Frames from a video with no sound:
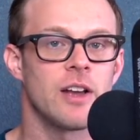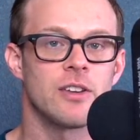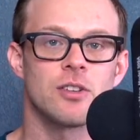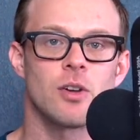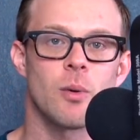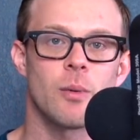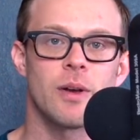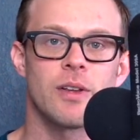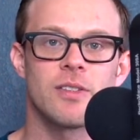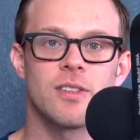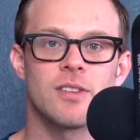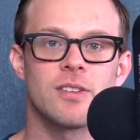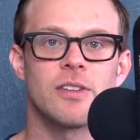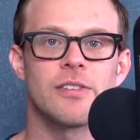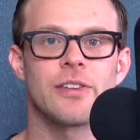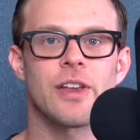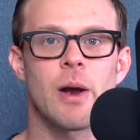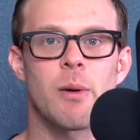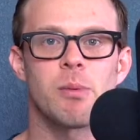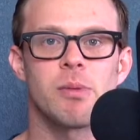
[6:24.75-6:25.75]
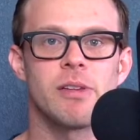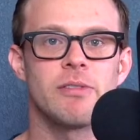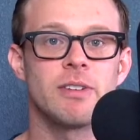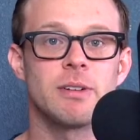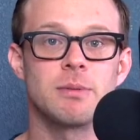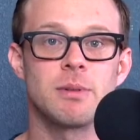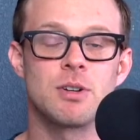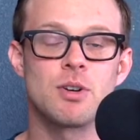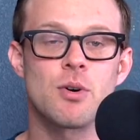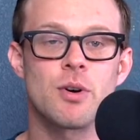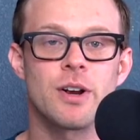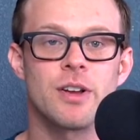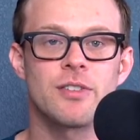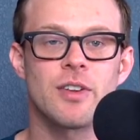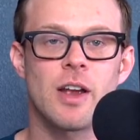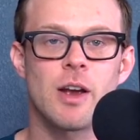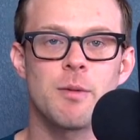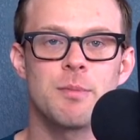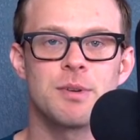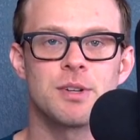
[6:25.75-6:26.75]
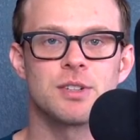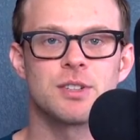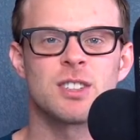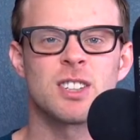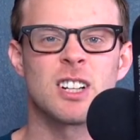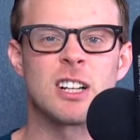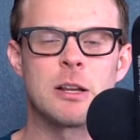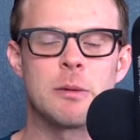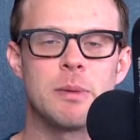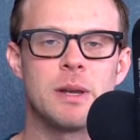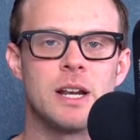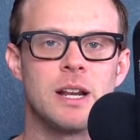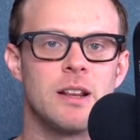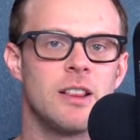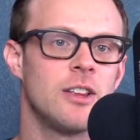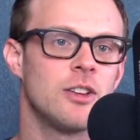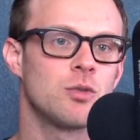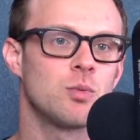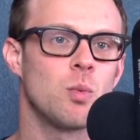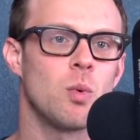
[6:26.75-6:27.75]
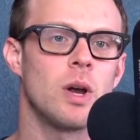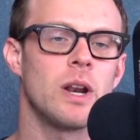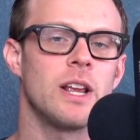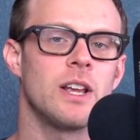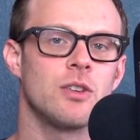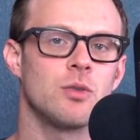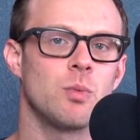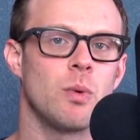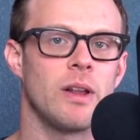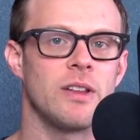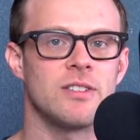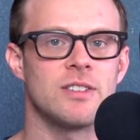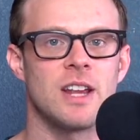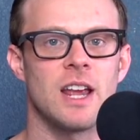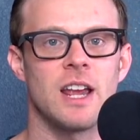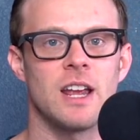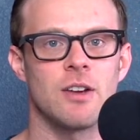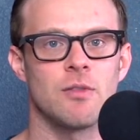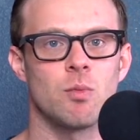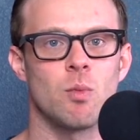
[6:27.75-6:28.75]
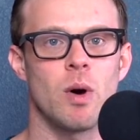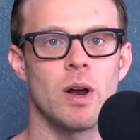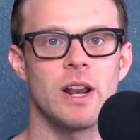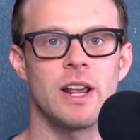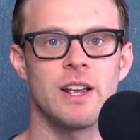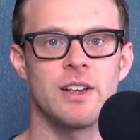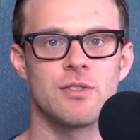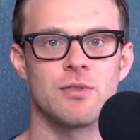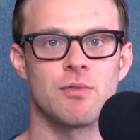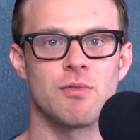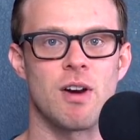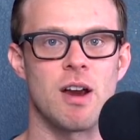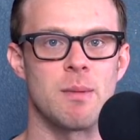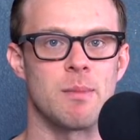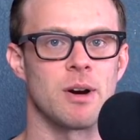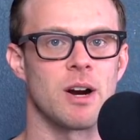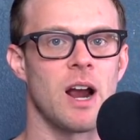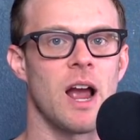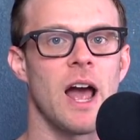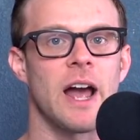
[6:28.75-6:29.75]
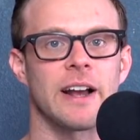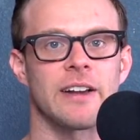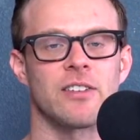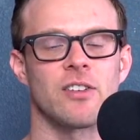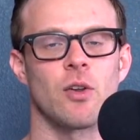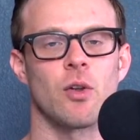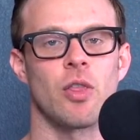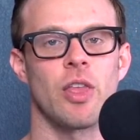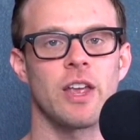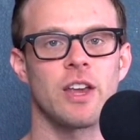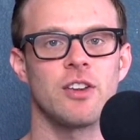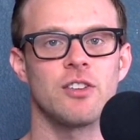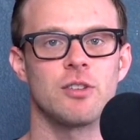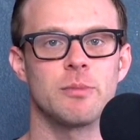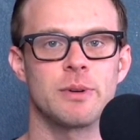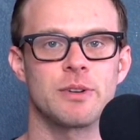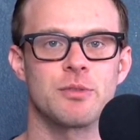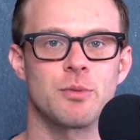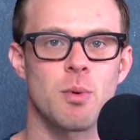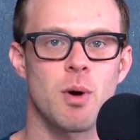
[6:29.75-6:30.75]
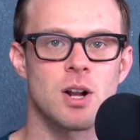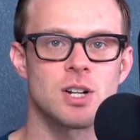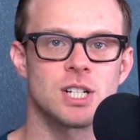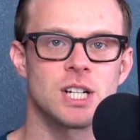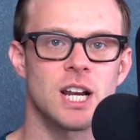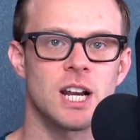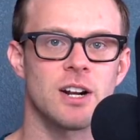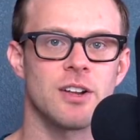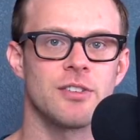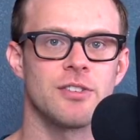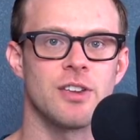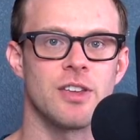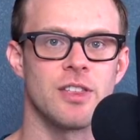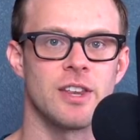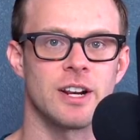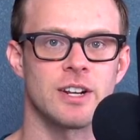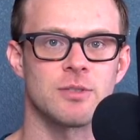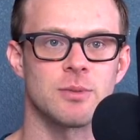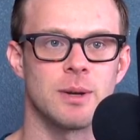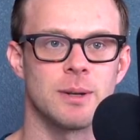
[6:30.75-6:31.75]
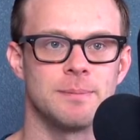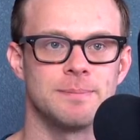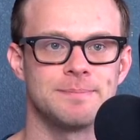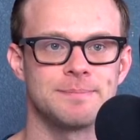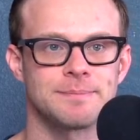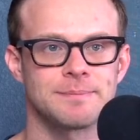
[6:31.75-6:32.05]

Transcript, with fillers: as always, this is Scott with Level Up Tutorials. I hope you learned a little bit in this what is Wednesday of what is Framer X. So, thank you so much for watching and I'll see you in the next one.